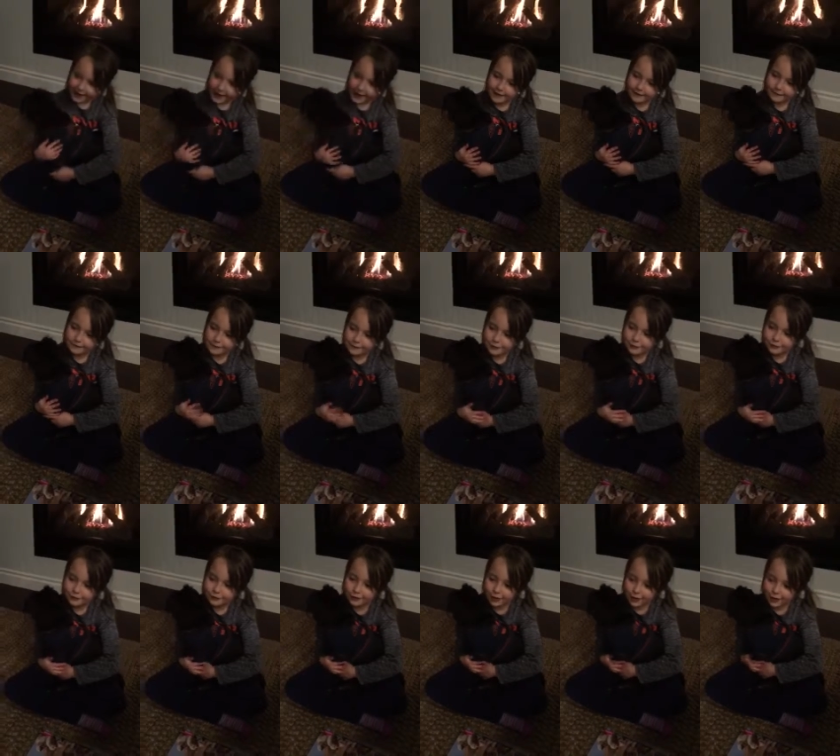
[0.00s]
have
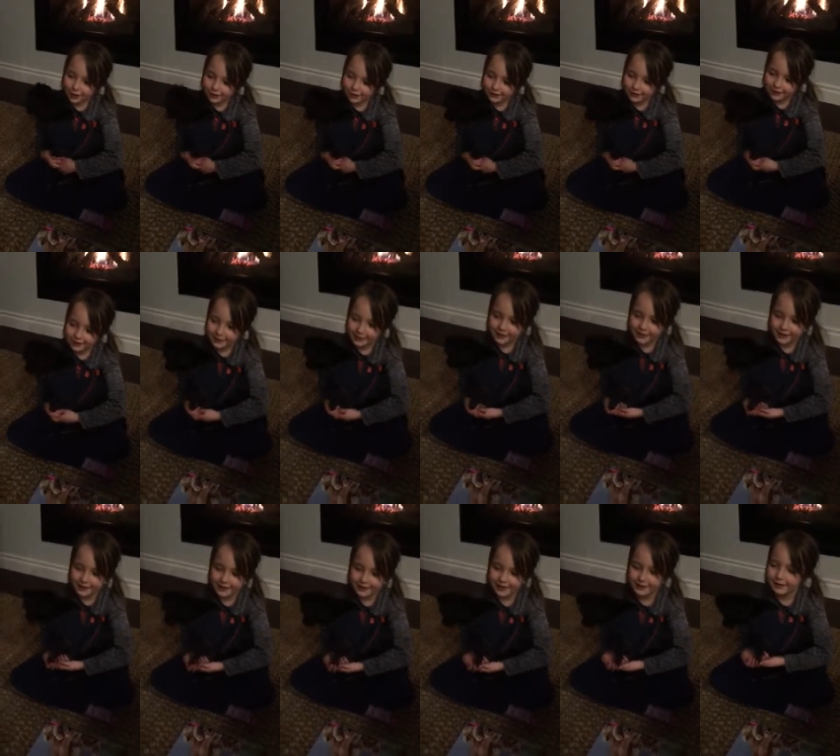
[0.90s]
two dogs and
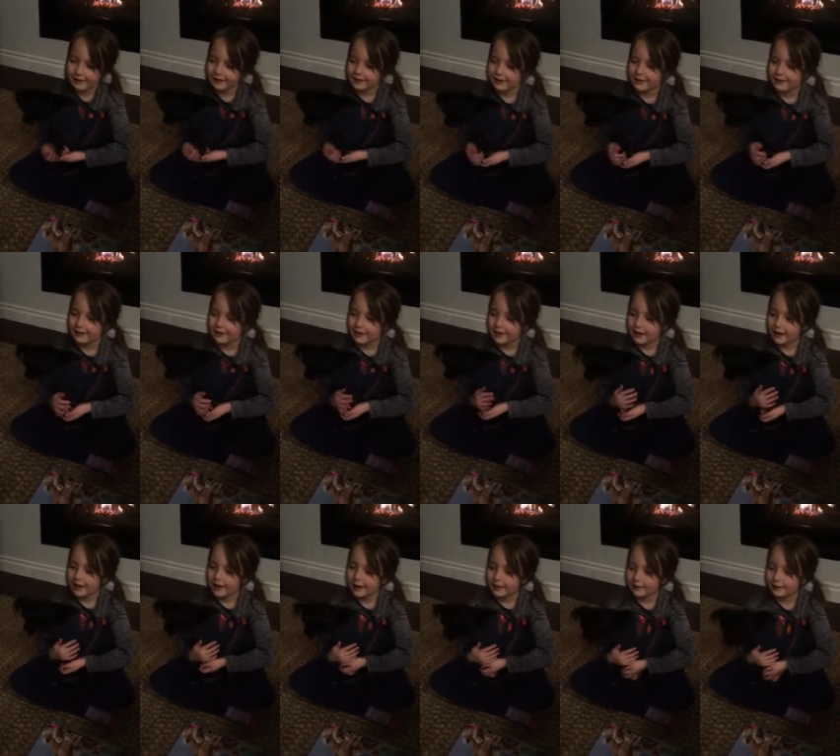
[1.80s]
I
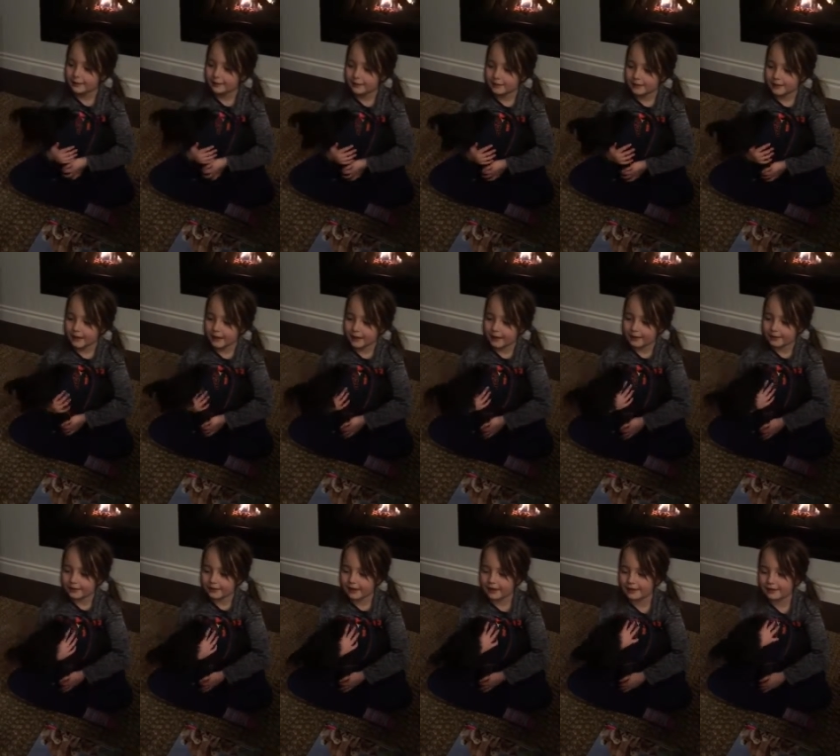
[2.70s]
I'm
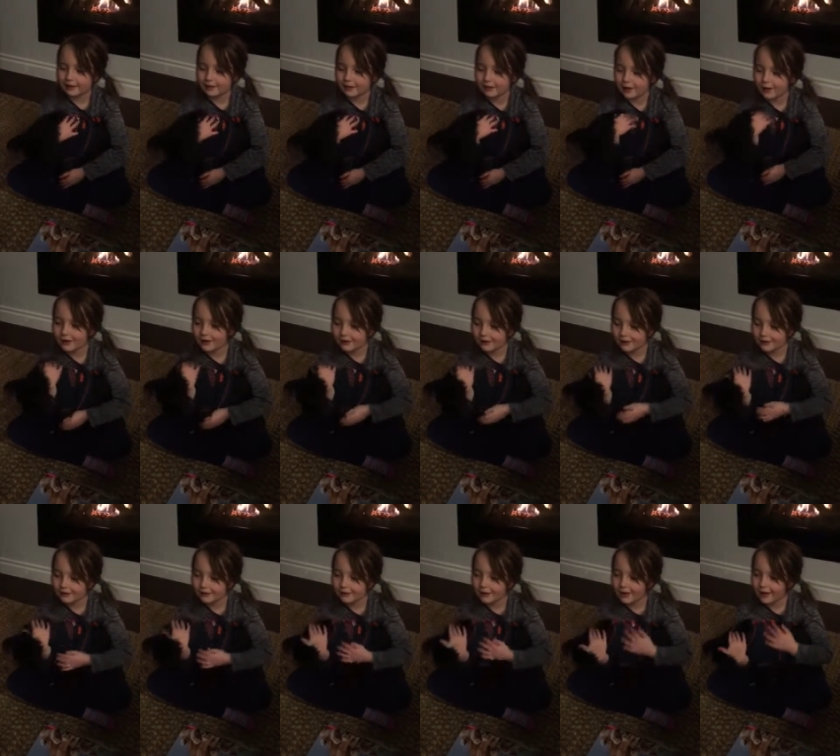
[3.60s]
I like
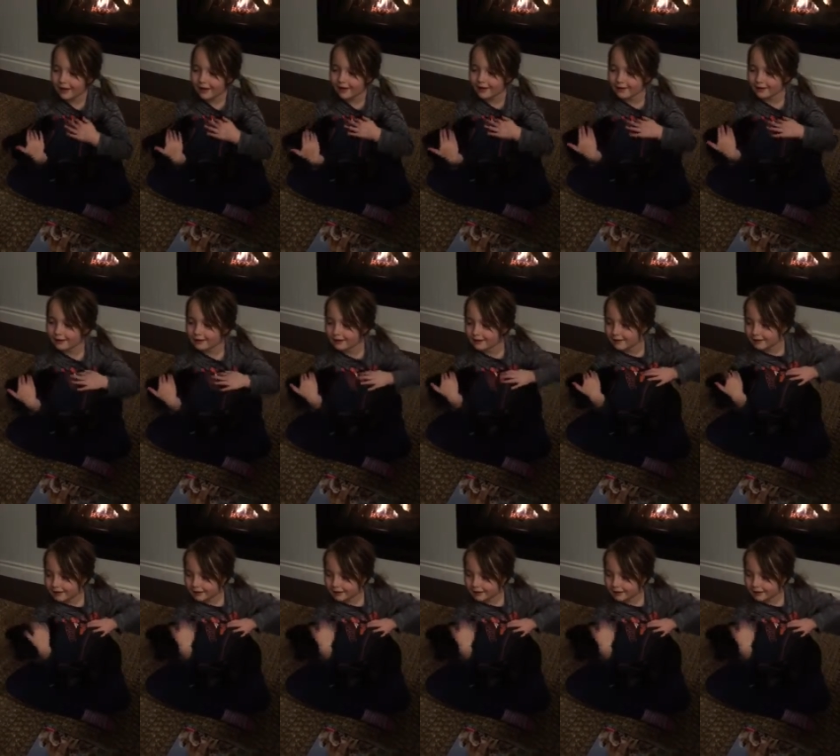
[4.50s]
dogs a lot and